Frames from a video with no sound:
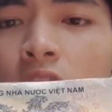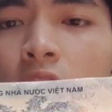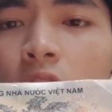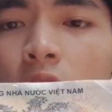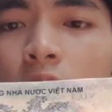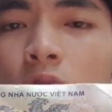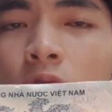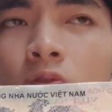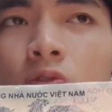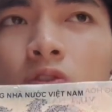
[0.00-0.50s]

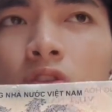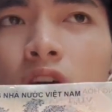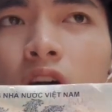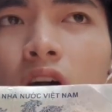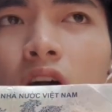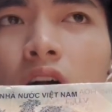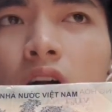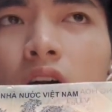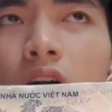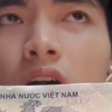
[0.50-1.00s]
used
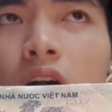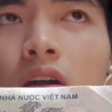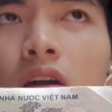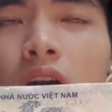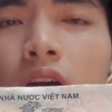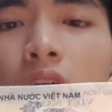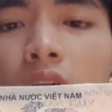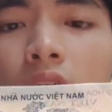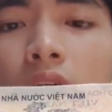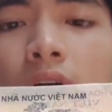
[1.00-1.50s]
or
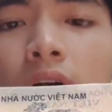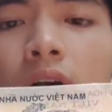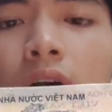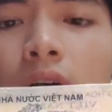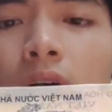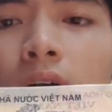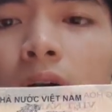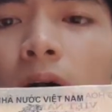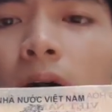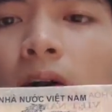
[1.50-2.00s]

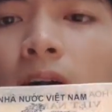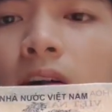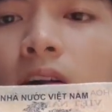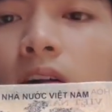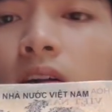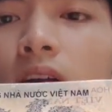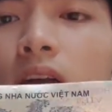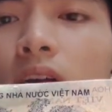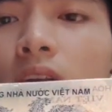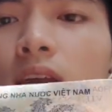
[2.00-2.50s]

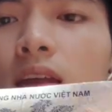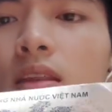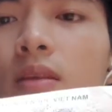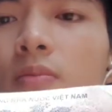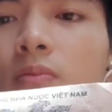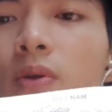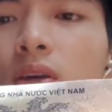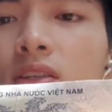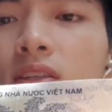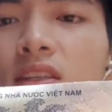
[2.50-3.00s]
in
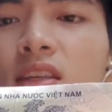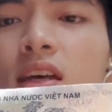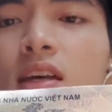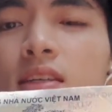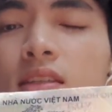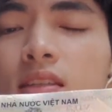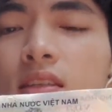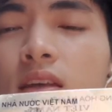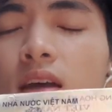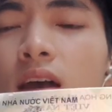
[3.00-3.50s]

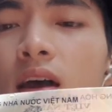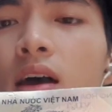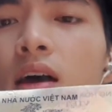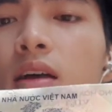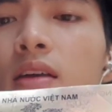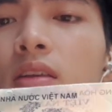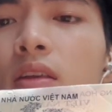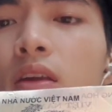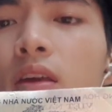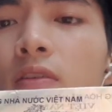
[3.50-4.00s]
business,
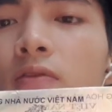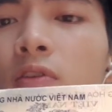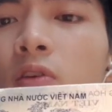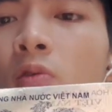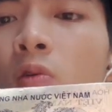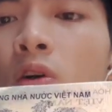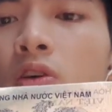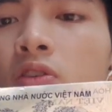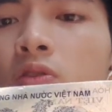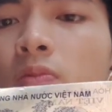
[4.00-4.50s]
and if you
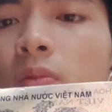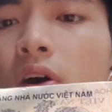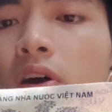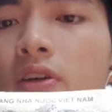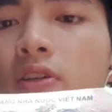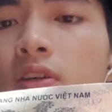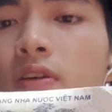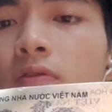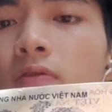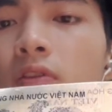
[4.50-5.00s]
want to buy
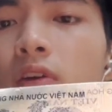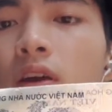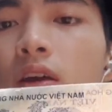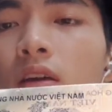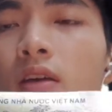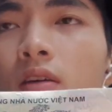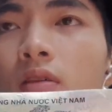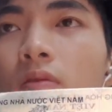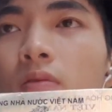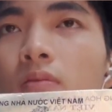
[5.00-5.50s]
something,
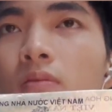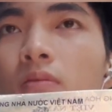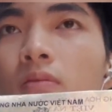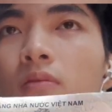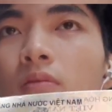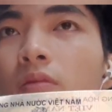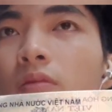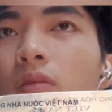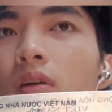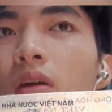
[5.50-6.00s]

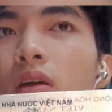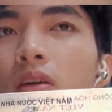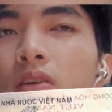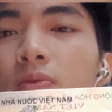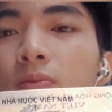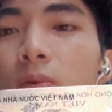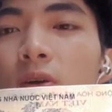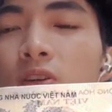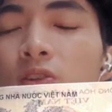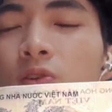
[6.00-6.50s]

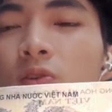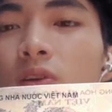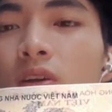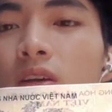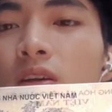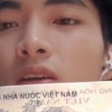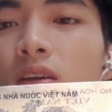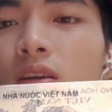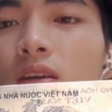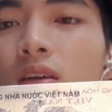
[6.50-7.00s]

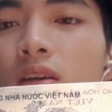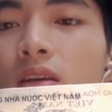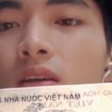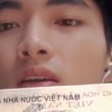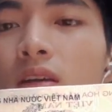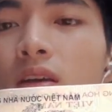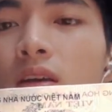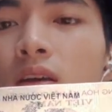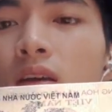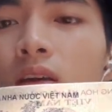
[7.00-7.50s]
especially
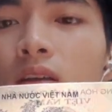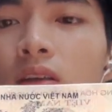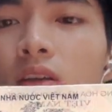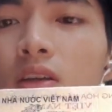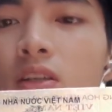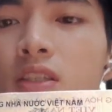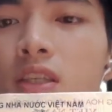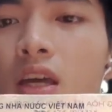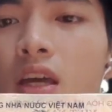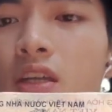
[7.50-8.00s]

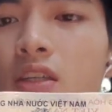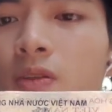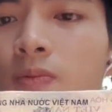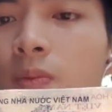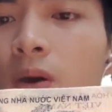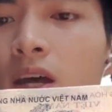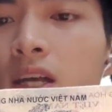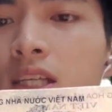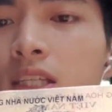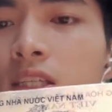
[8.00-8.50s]
this
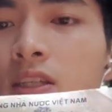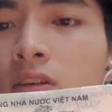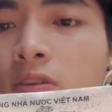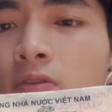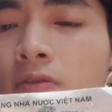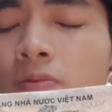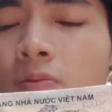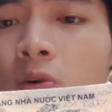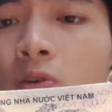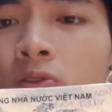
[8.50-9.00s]
expensive
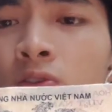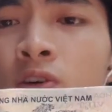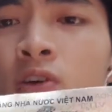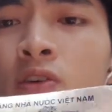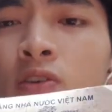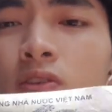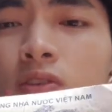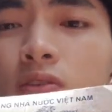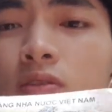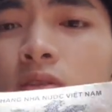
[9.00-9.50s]

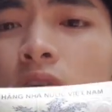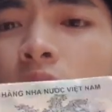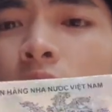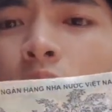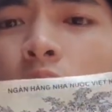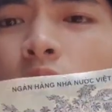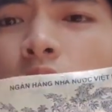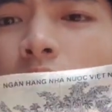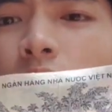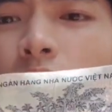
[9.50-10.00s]
products, you
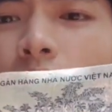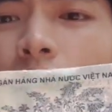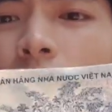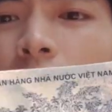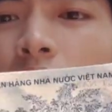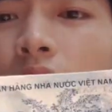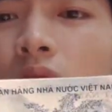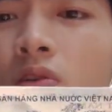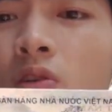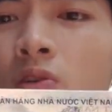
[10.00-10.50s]

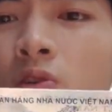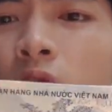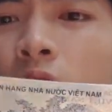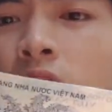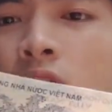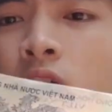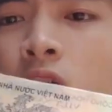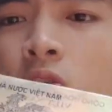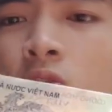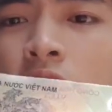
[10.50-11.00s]

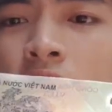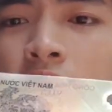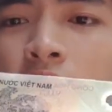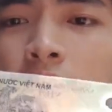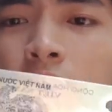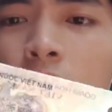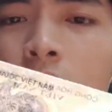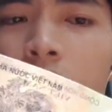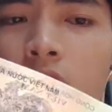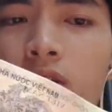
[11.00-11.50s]
usually use
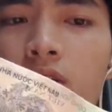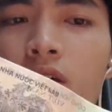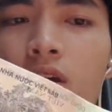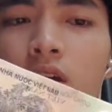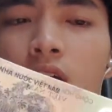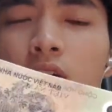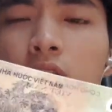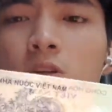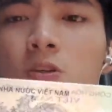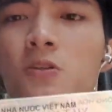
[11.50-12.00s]
this one.
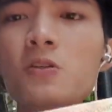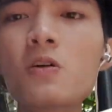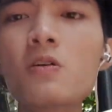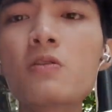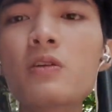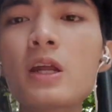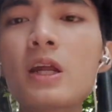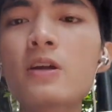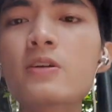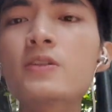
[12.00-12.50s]
So
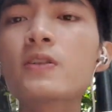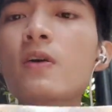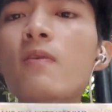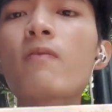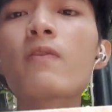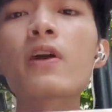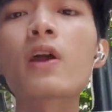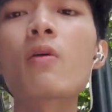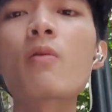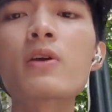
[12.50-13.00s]
there's
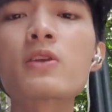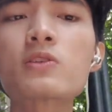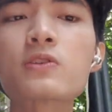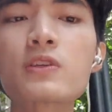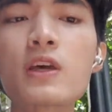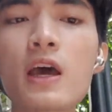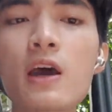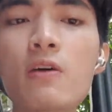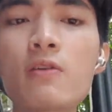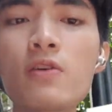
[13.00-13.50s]
something I want to
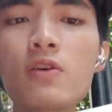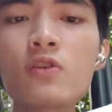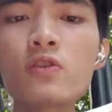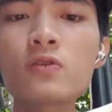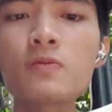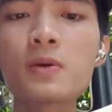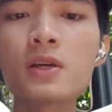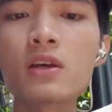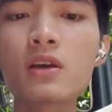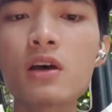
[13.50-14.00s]
tell you,
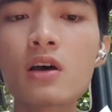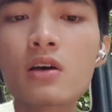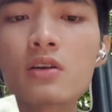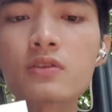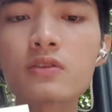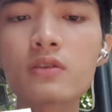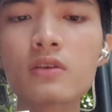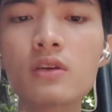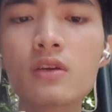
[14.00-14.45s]
because